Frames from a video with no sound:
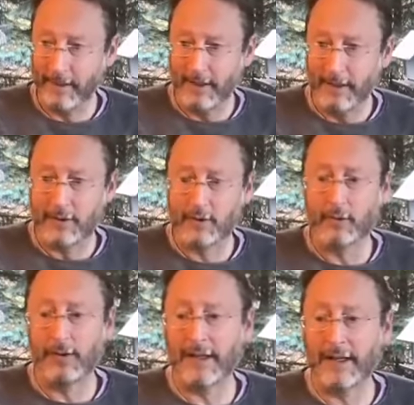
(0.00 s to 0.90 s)
To
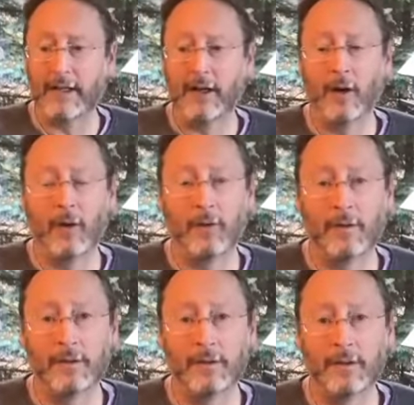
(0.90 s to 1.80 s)
truly let go,
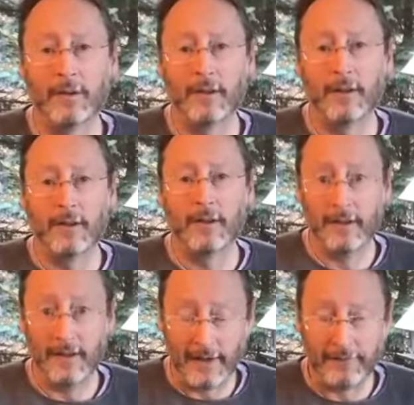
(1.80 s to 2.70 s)
you
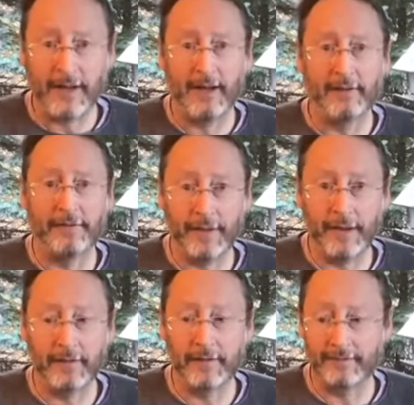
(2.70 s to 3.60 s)
have to have faith.